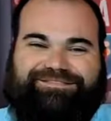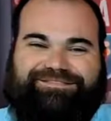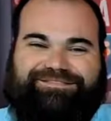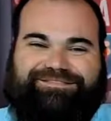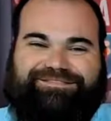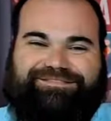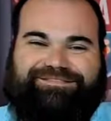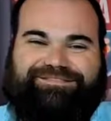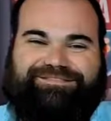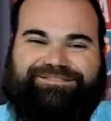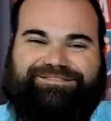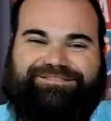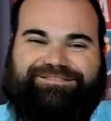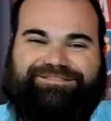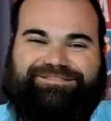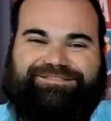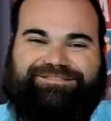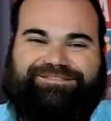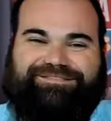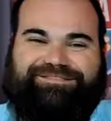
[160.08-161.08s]

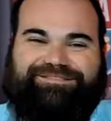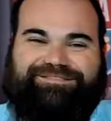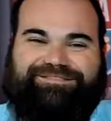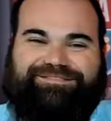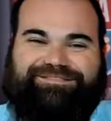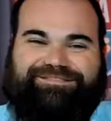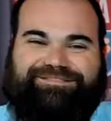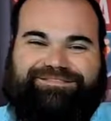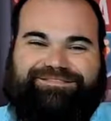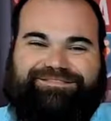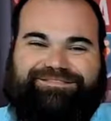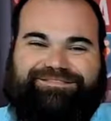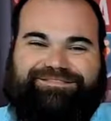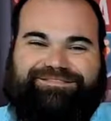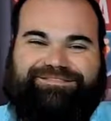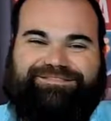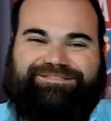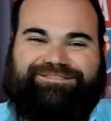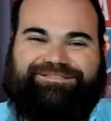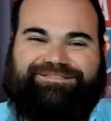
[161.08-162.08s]

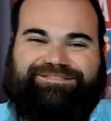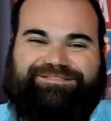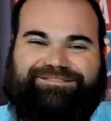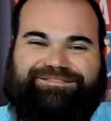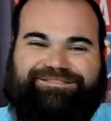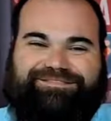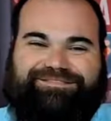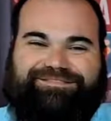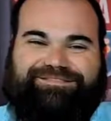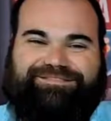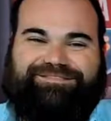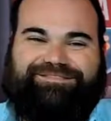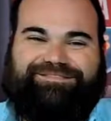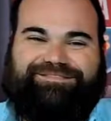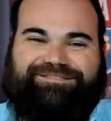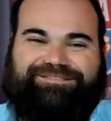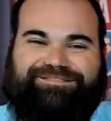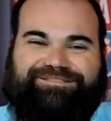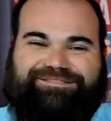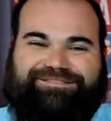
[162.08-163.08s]

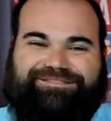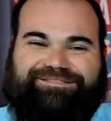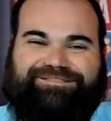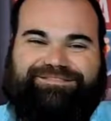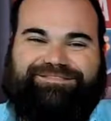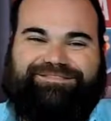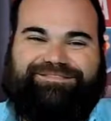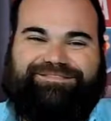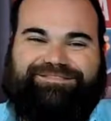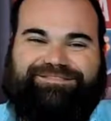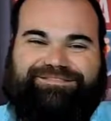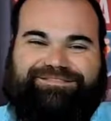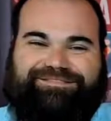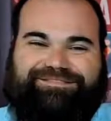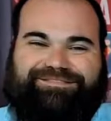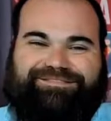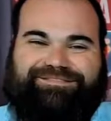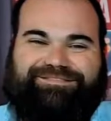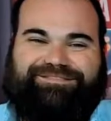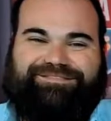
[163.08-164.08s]

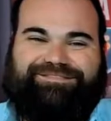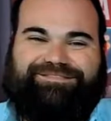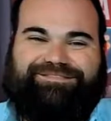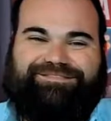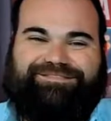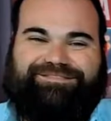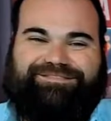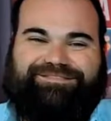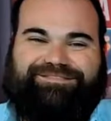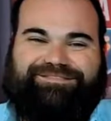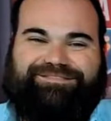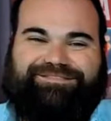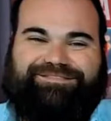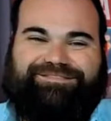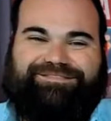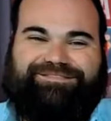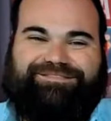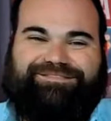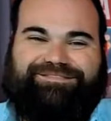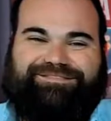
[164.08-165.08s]

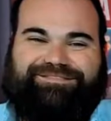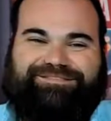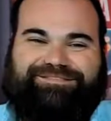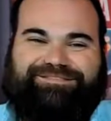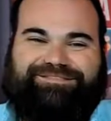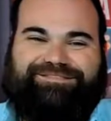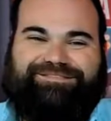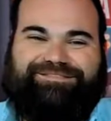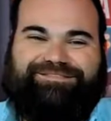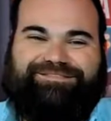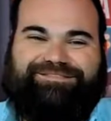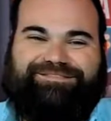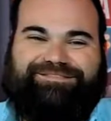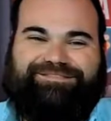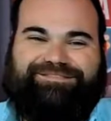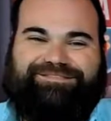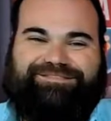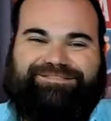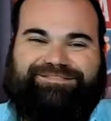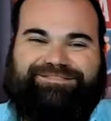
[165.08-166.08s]

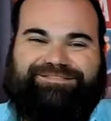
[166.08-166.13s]
[no speech]